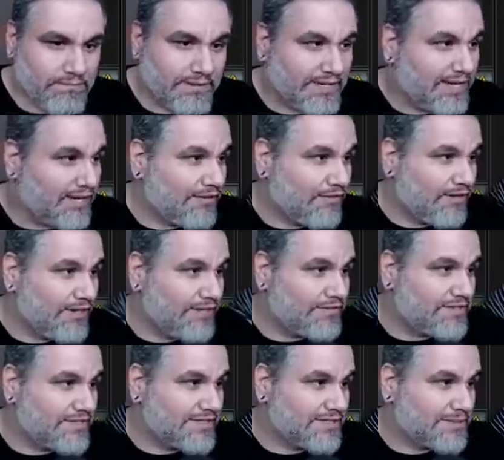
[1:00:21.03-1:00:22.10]
They got rid of
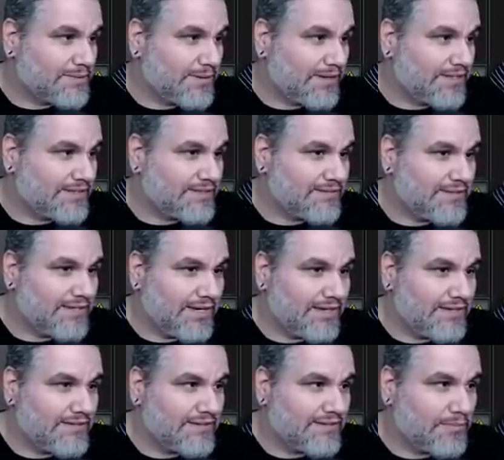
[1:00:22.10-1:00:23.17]
Seasons Past. Okay.